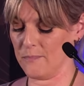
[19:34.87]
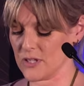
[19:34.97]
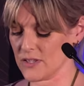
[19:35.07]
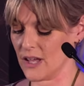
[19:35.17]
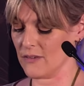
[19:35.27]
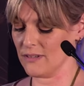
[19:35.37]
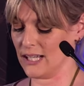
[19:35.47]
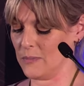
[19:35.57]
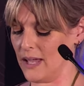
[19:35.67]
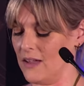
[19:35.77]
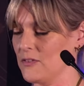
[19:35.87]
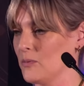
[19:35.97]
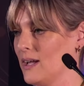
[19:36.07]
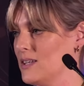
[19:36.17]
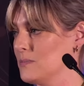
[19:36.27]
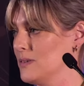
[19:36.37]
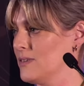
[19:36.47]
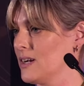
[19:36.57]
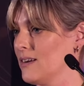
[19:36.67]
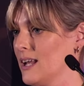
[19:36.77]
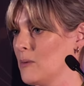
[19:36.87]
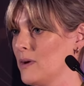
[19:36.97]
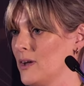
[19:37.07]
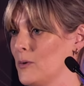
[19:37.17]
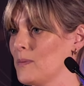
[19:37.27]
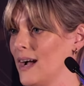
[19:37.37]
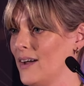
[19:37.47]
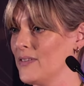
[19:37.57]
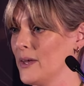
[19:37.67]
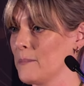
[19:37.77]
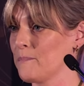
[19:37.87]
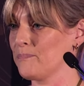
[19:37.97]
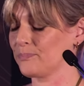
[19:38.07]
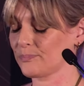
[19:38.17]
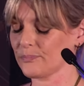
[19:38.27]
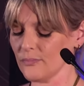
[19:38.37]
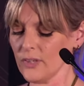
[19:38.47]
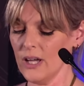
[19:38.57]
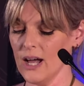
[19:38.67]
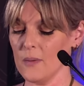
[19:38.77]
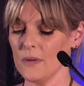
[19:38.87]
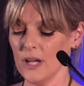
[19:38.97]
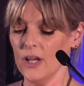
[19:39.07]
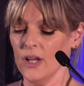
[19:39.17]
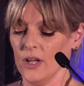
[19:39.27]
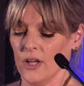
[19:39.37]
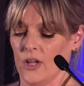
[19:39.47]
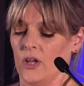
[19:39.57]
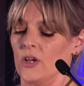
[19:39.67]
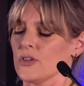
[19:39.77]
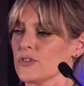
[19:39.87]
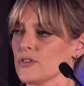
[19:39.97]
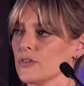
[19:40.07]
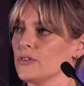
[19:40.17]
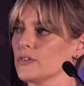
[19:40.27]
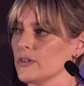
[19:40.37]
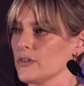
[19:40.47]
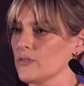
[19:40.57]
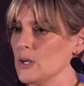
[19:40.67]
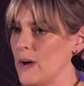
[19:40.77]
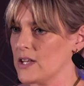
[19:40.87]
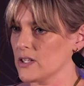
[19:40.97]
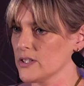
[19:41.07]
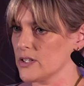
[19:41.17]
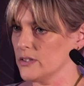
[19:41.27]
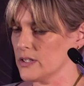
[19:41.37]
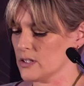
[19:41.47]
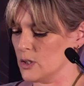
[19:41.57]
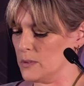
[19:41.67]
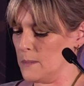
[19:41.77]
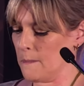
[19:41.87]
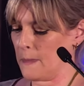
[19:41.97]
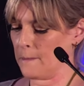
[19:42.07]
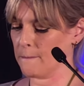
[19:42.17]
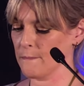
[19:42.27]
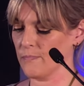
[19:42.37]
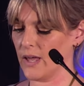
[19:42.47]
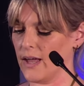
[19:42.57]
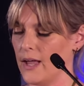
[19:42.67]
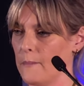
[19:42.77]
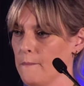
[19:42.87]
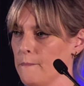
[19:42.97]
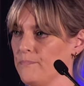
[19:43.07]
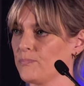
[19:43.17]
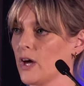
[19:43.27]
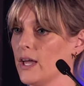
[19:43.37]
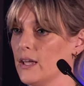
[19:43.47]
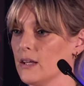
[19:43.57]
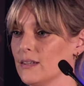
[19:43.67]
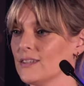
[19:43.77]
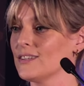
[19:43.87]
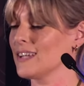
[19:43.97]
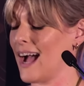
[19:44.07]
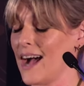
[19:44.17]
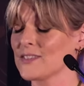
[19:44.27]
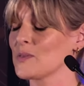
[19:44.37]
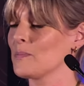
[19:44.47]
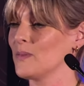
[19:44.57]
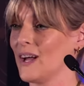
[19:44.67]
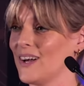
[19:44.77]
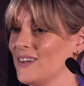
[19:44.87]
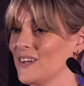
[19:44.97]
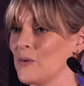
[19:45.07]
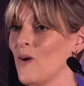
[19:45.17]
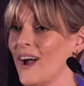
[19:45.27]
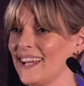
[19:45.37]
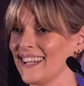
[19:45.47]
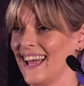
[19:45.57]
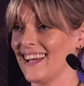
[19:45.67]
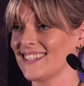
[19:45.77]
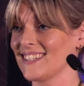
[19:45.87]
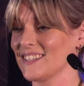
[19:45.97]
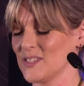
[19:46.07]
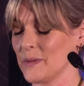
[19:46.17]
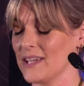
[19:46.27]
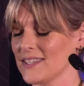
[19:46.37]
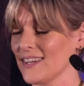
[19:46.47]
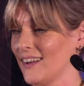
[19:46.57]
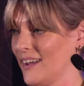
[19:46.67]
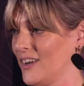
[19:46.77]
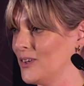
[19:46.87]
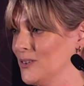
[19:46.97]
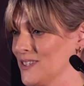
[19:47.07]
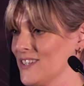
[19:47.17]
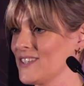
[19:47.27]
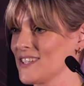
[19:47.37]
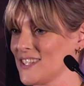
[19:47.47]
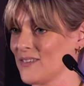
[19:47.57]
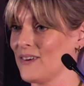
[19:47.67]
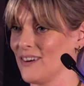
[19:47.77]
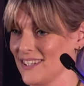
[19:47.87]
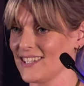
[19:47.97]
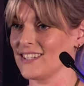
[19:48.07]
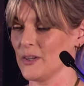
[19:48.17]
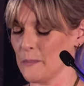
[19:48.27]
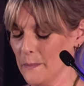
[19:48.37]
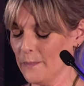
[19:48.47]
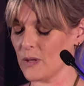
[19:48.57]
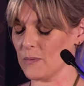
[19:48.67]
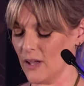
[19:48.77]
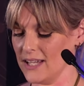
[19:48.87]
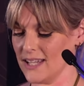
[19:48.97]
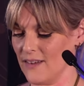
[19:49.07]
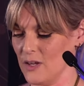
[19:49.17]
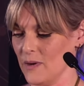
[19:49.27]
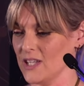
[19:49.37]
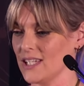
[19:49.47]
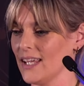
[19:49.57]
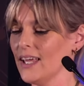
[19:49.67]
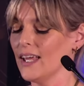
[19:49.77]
So that really paved the way to me figuring out my own path in. So there are three medical schools in Dublin. I cast a wide net. Spaces are like gold dust, so I wanted to apply to everybody.